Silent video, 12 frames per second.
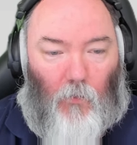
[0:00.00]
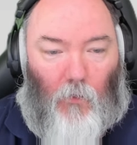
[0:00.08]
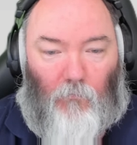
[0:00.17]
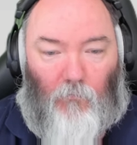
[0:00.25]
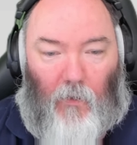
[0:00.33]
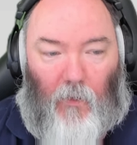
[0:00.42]
They
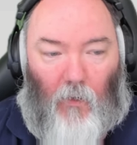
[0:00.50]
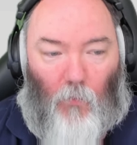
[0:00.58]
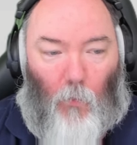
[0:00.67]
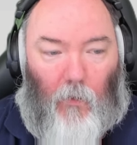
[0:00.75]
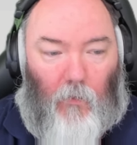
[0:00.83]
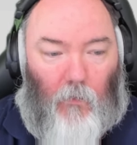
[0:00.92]
call it
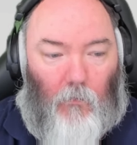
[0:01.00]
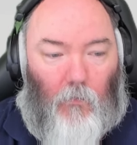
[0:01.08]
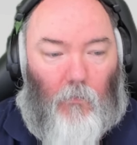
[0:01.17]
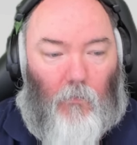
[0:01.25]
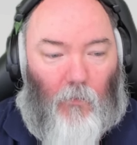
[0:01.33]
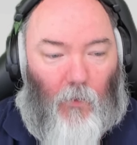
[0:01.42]
regular weight
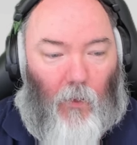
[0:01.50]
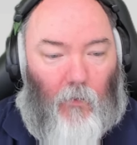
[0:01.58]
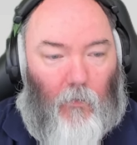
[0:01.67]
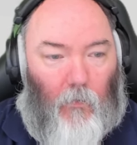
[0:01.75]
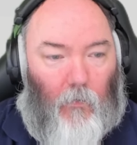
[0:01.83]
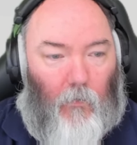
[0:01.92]
here,
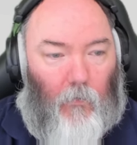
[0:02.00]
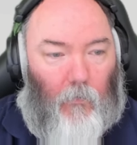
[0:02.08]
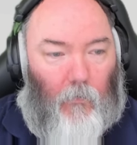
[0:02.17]
okay.